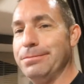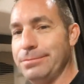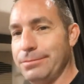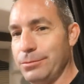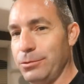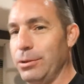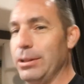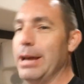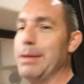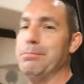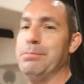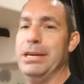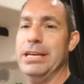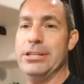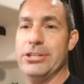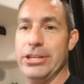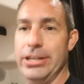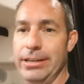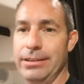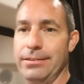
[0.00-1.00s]
well, that
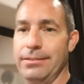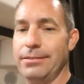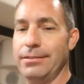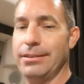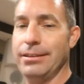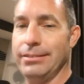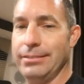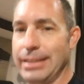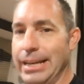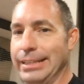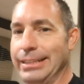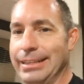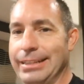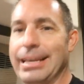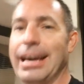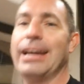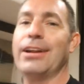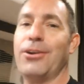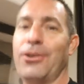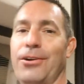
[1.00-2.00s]
beats it because I did
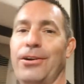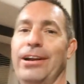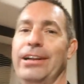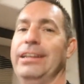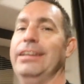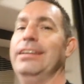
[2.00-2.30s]
that already.